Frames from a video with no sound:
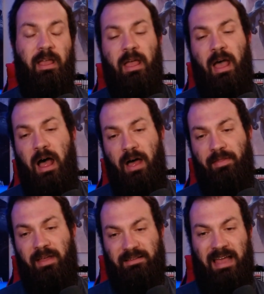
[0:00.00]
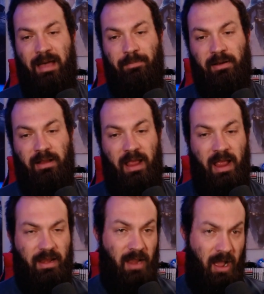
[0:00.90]
that's happened
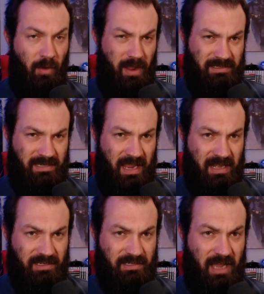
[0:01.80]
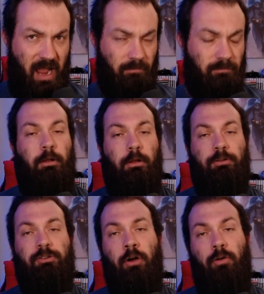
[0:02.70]
and not waste any time.
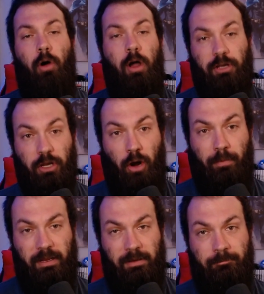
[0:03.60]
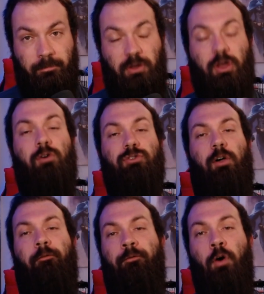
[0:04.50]
So, Kenobi goes
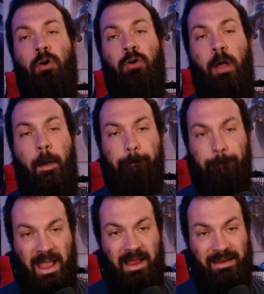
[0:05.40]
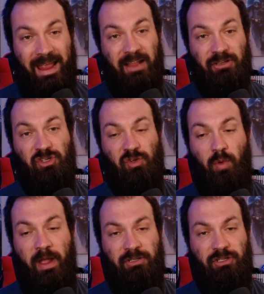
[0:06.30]
full bait and
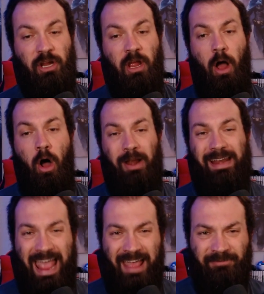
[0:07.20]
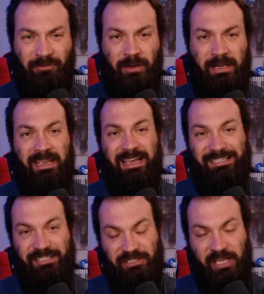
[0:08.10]
switch on every
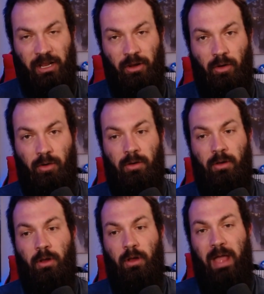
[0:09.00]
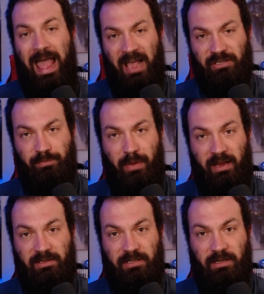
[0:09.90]
single
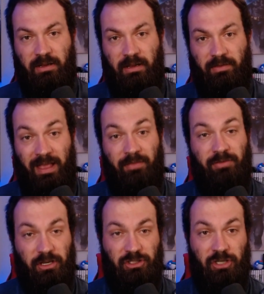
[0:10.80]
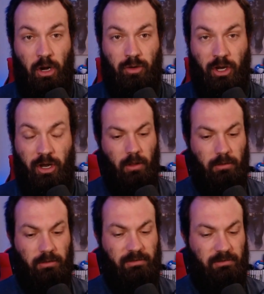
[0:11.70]
aspect that this show could.
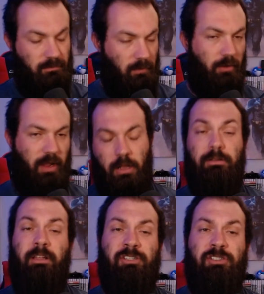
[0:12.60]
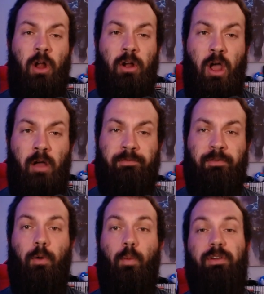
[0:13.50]
Let's start off
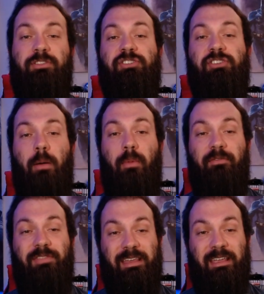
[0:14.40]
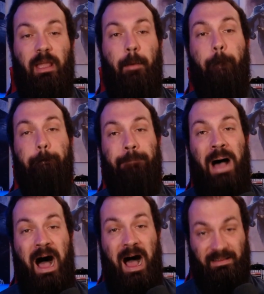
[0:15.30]
with some of the
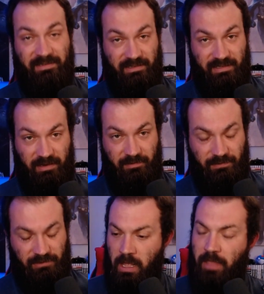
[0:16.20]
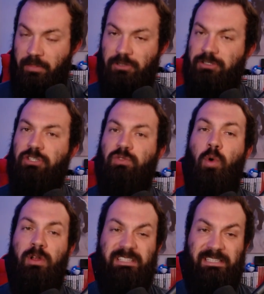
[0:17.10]
positives. There's this
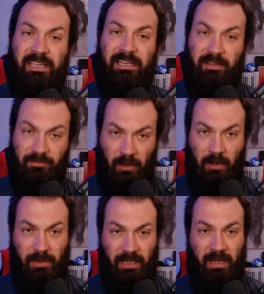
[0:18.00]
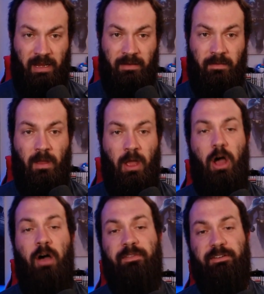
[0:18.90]
one scene in the very beginning
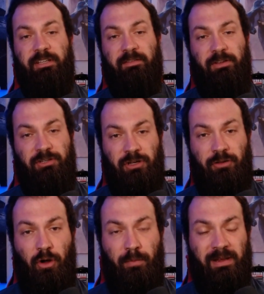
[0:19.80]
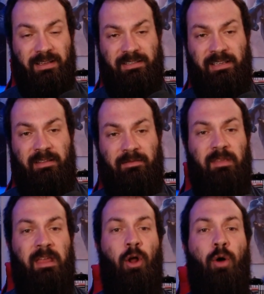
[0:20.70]
of the TV show, the opening scene.
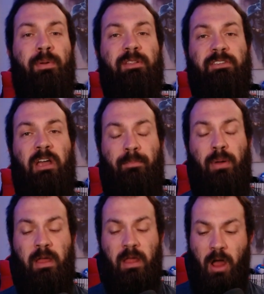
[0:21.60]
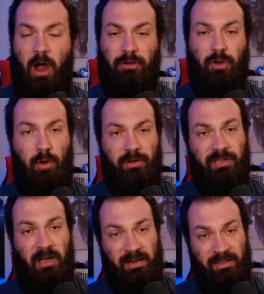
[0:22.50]
It opens up on Coruscant in the